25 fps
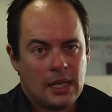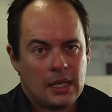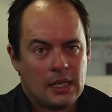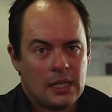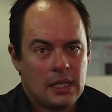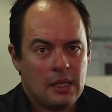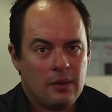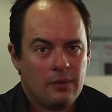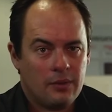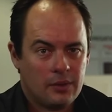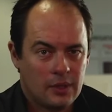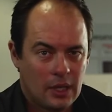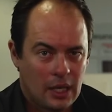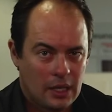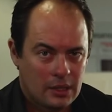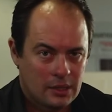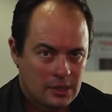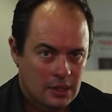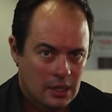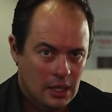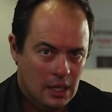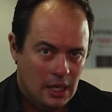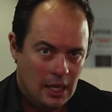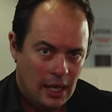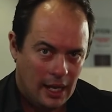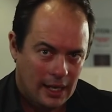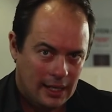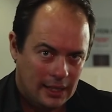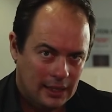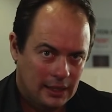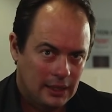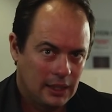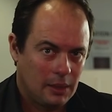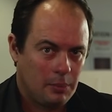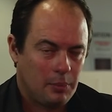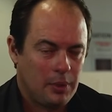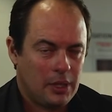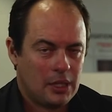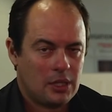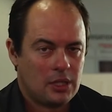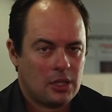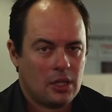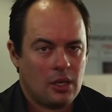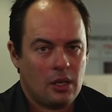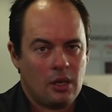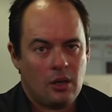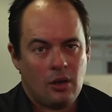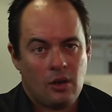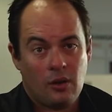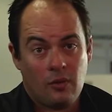that gives us a clear
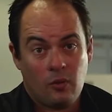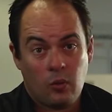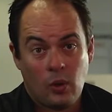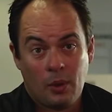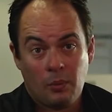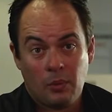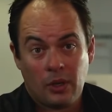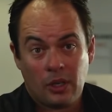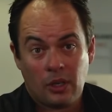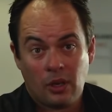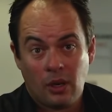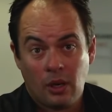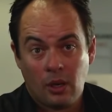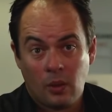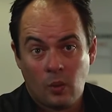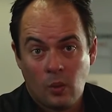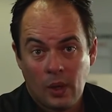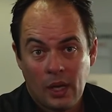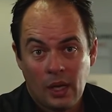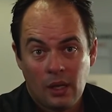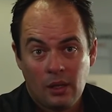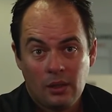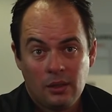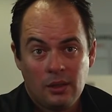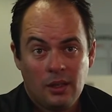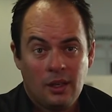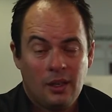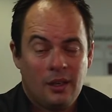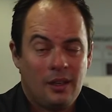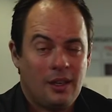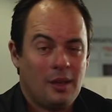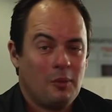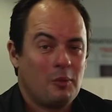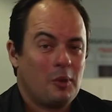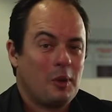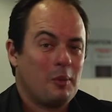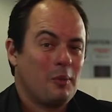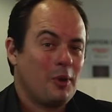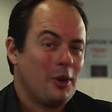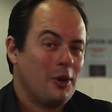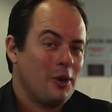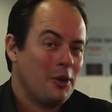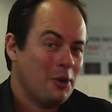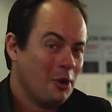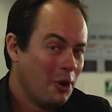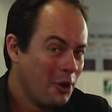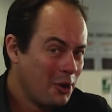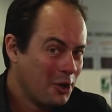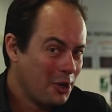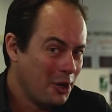picture of when we're going well and when we're
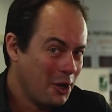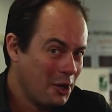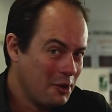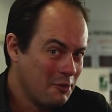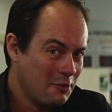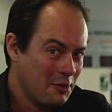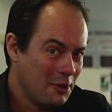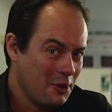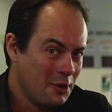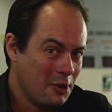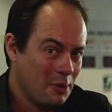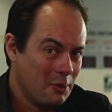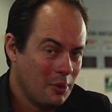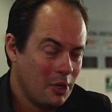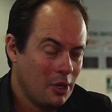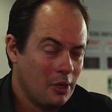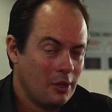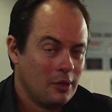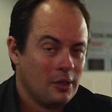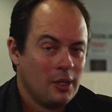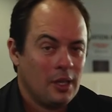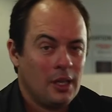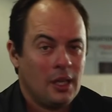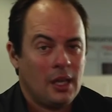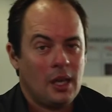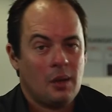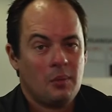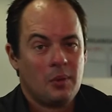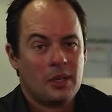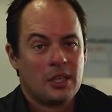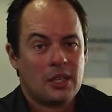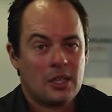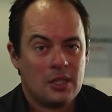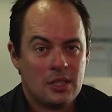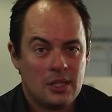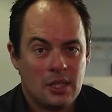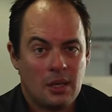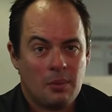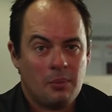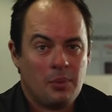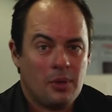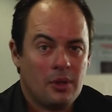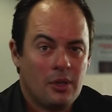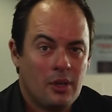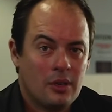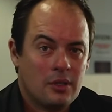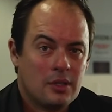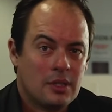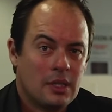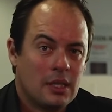not going very well, and we can jump
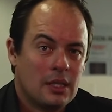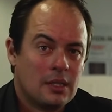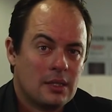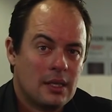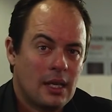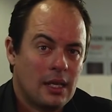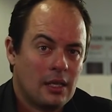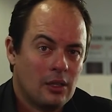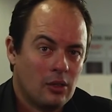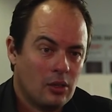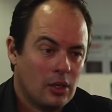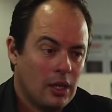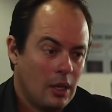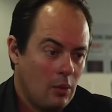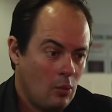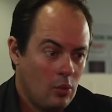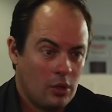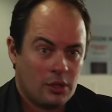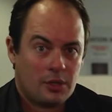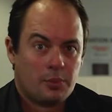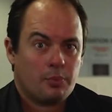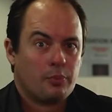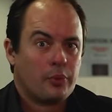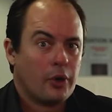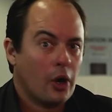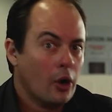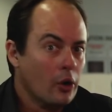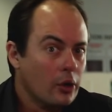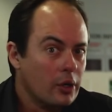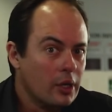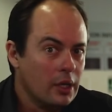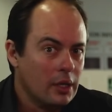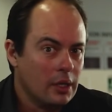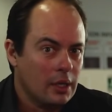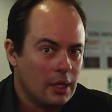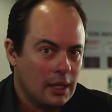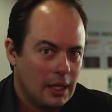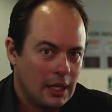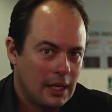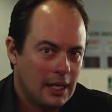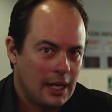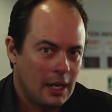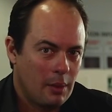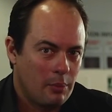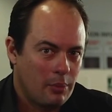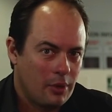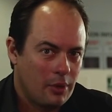on those things and look at what's broken in our